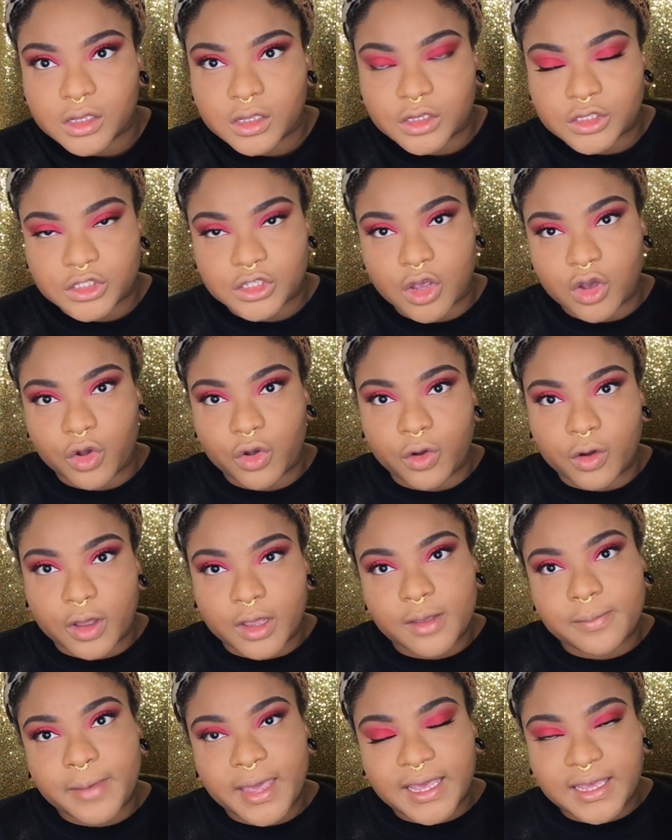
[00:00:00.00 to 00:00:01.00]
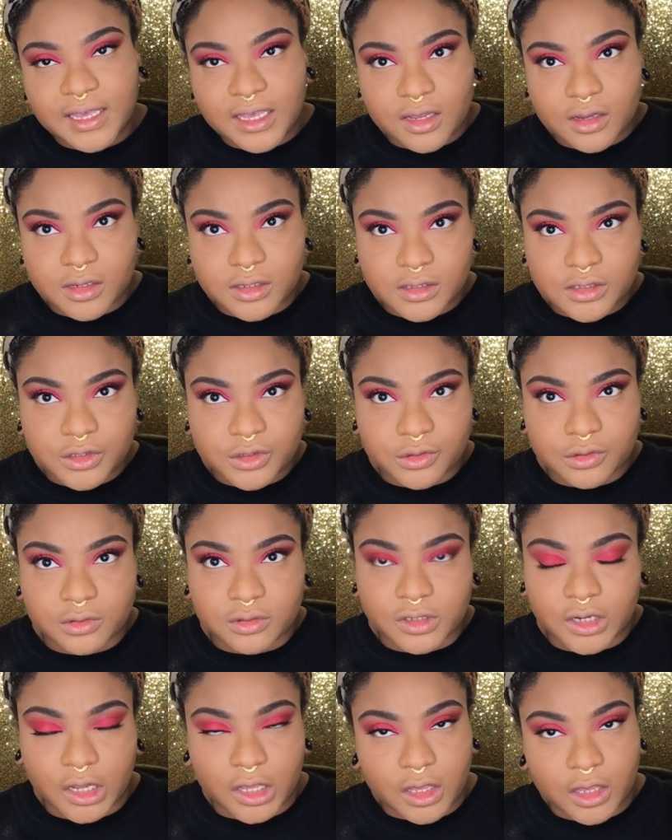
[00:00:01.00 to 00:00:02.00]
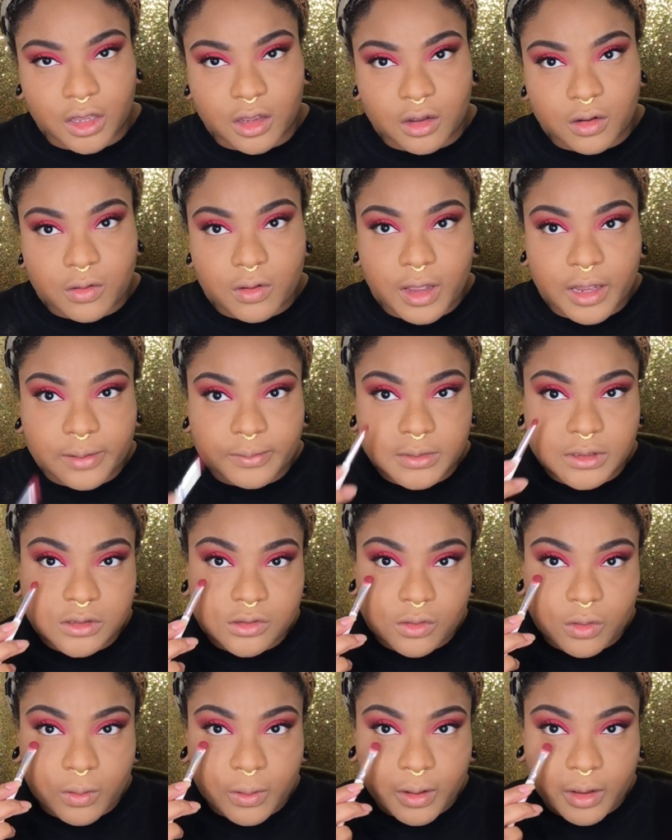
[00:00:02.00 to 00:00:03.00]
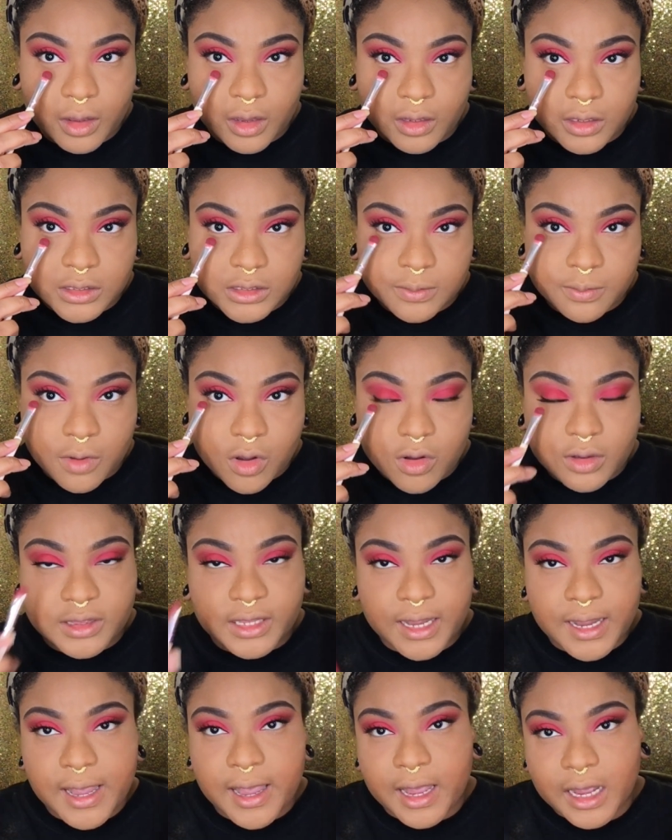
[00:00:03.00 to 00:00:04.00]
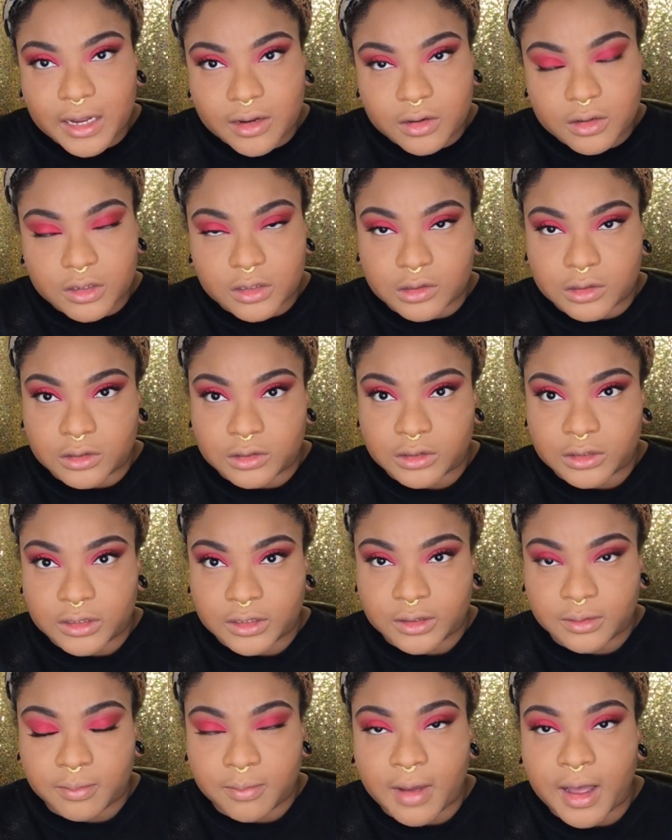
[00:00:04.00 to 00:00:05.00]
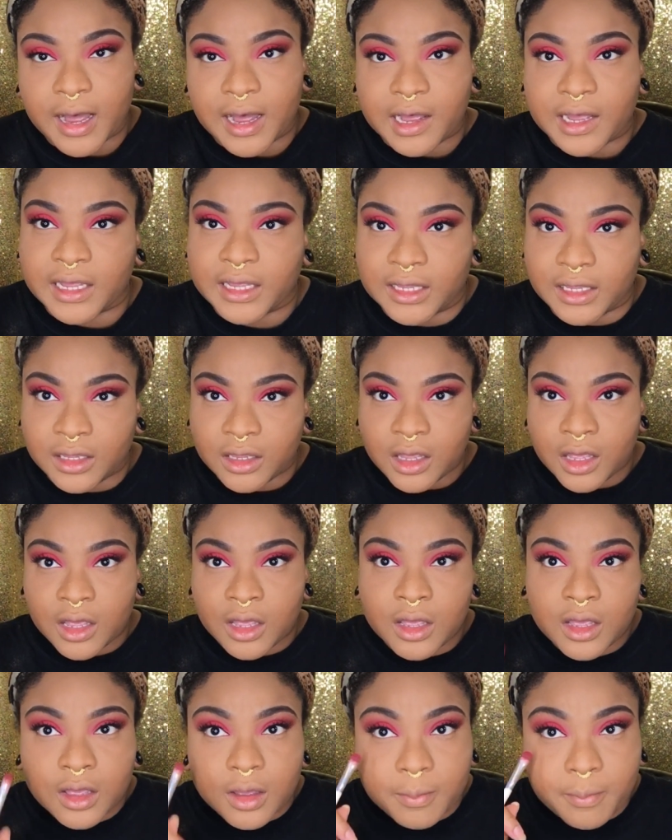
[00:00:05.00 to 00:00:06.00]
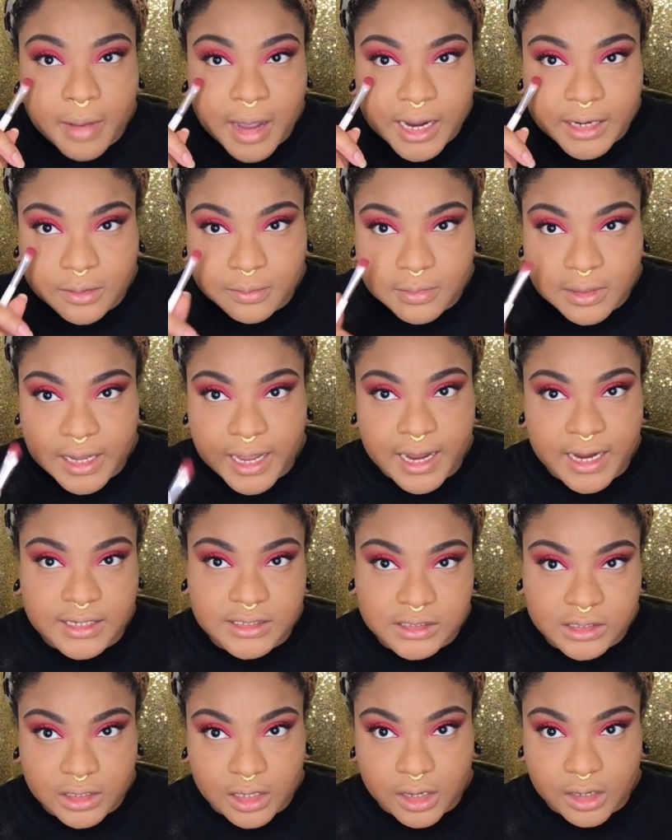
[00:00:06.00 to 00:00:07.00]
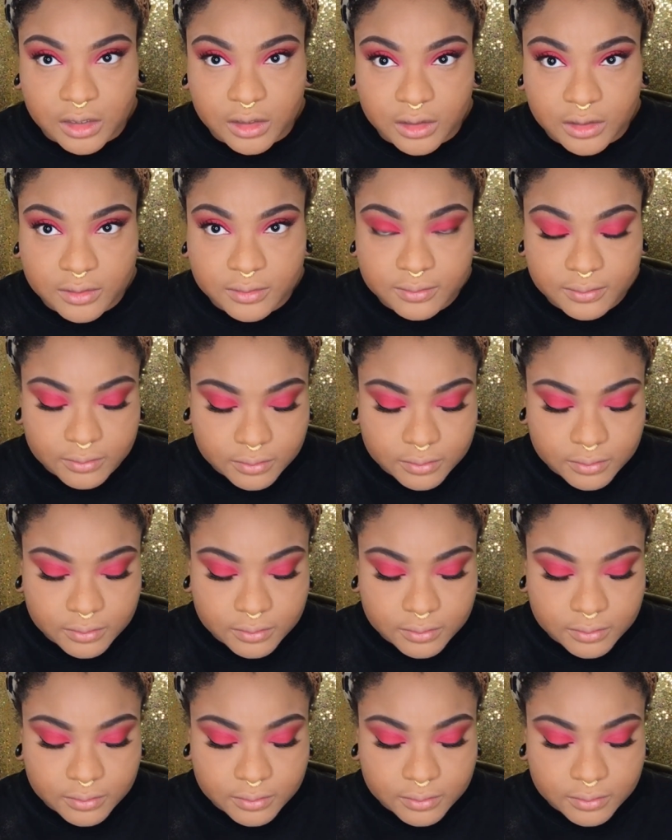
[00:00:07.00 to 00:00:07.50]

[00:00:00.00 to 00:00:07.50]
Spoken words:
So going back into Neo, I'm just gonna smoke that out on my bottom lash line.